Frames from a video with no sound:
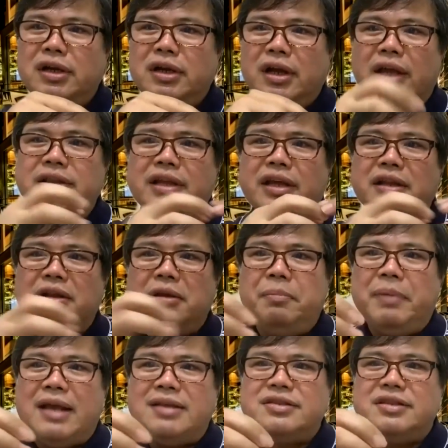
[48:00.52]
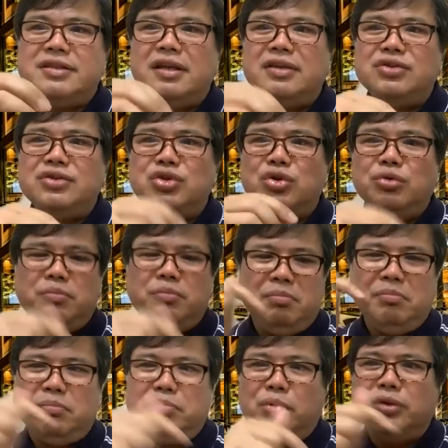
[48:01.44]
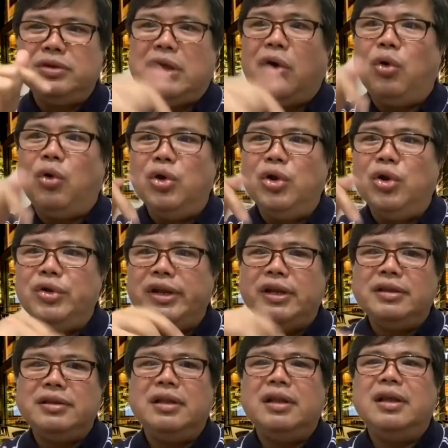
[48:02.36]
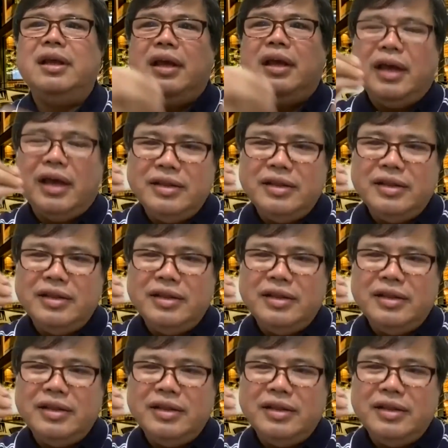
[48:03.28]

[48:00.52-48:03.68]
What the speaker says: and then the plastic tube, put a hole on it, and